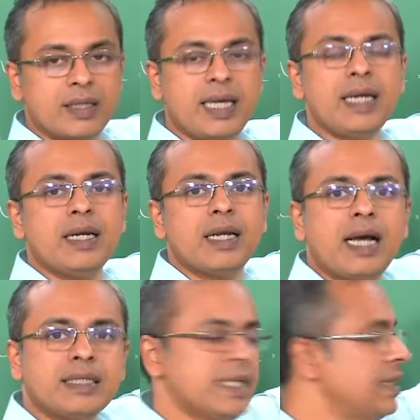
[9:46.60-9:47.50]
then
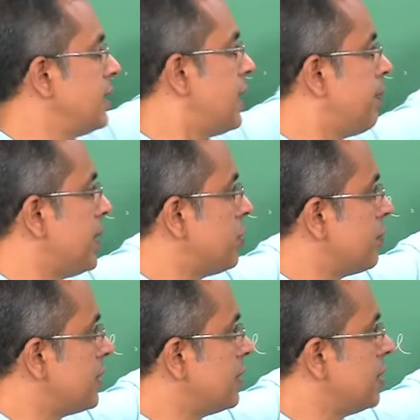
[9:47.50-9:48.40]
I changed the temperature
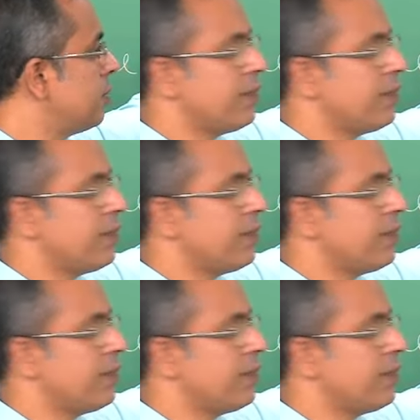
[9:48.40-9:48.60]
of the system to